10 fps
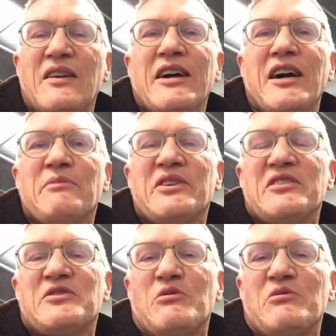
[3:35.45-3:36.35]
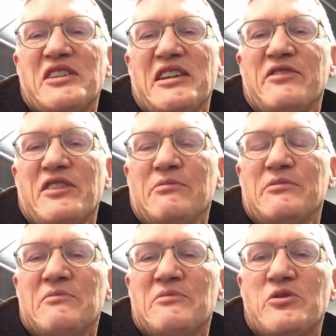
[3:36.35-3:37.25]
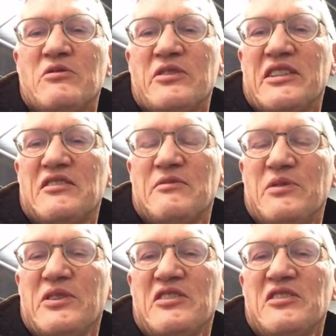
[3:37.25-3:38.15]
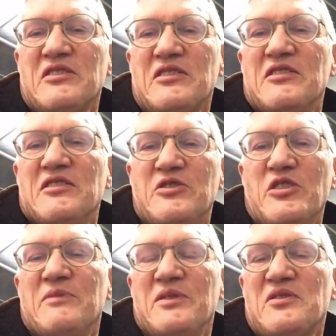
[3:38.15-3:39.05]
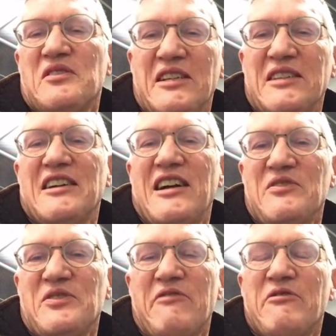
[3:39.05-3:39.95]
Yeah, I mean, there's always self-doubt. I'm sure that the British and the Germans and the Italians,